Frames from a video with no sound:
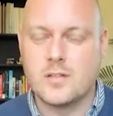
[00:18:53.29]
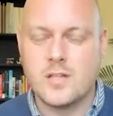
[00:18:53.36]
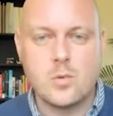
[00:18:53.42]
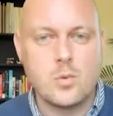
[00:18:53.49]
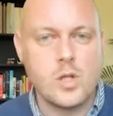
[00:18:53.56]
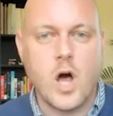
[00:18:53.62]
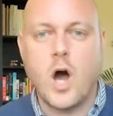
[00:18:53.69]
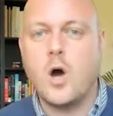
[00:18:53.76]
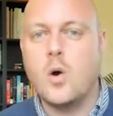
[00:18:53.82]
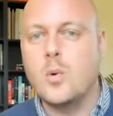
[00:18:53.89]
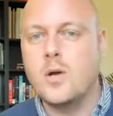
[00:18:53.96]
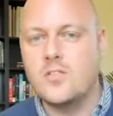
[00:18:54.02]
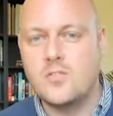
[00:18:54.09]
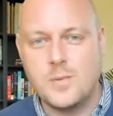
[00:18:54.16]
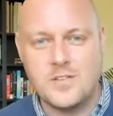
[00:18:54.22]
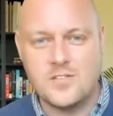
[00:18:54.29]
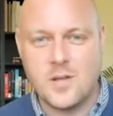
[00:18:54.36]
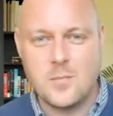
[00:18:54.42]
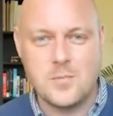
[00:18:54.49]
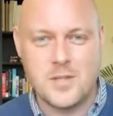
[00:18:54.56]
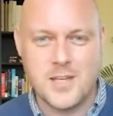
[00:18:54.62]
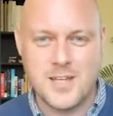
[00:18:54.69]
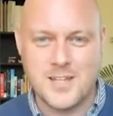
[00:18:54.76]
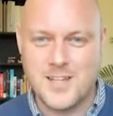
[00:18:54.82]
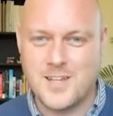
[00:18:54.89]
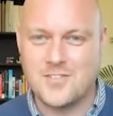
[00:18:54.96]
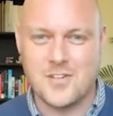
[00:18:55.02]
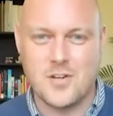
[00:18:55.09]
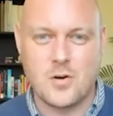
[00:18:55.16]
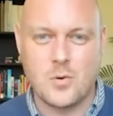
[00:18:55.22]
There will always be something
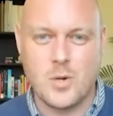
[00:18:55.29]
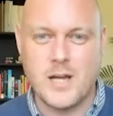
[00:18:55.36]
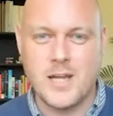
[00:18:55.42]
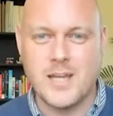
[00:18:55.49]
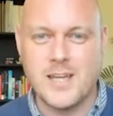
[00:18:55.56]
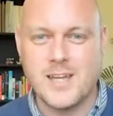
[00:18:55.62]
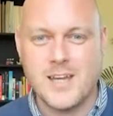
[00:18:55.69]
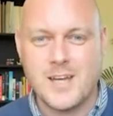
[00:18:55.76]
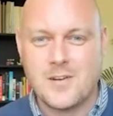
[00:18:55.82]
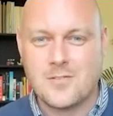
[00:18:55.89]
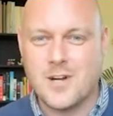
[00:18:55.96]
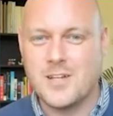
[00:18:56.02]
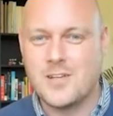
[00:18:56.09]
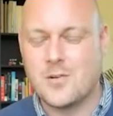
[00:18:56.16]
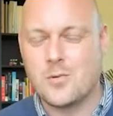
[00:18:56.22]
that's in our way, right?